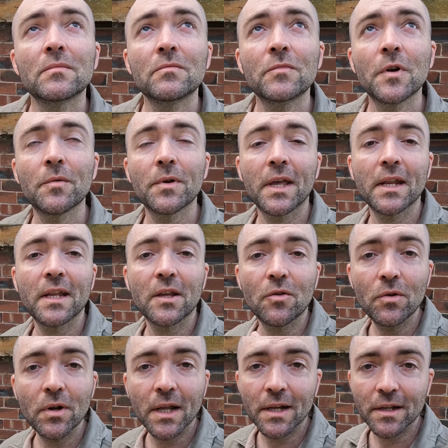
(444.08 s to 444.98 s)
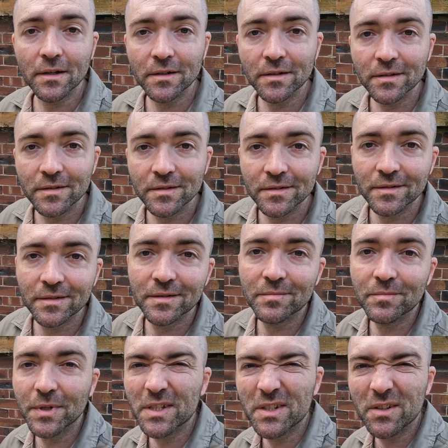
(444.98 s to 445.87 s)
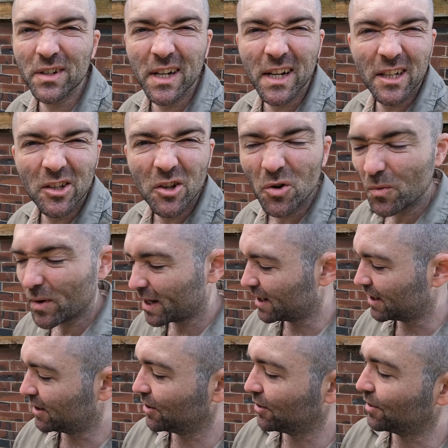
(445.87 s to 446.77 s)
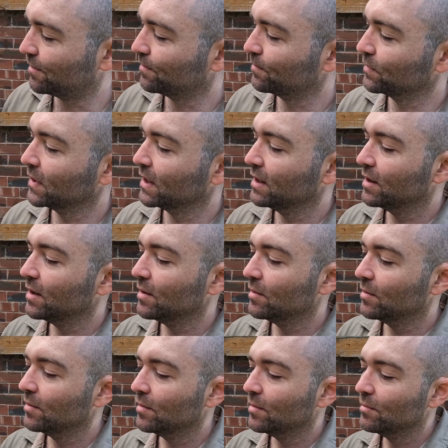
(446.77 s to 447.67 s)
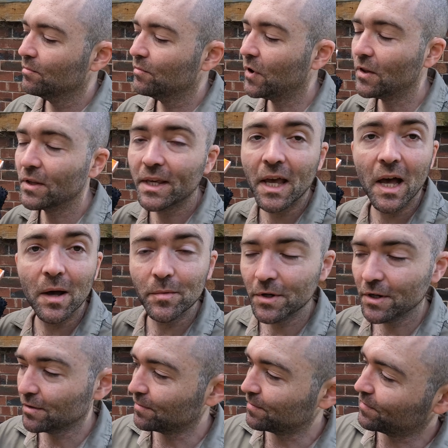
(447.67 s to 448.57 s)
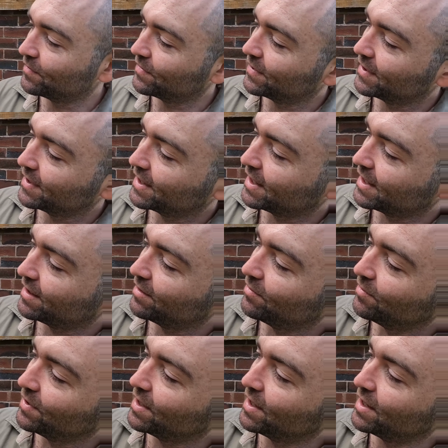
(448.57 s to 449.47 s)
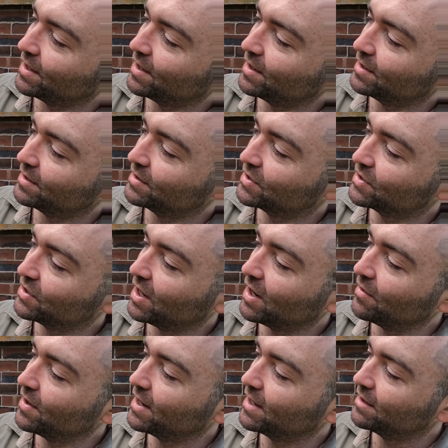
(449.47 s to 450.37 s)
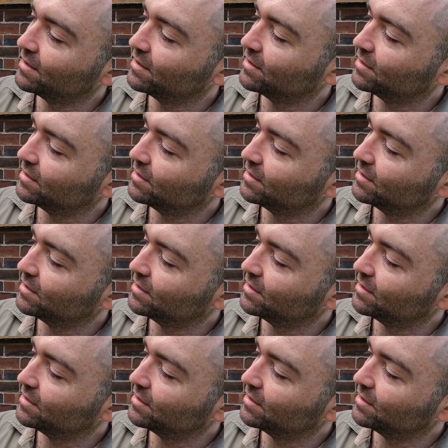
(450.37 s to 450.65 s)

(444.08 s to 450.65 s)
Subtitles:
we were getting good at it, but still had a long way to go. Polycarbonate with a styrene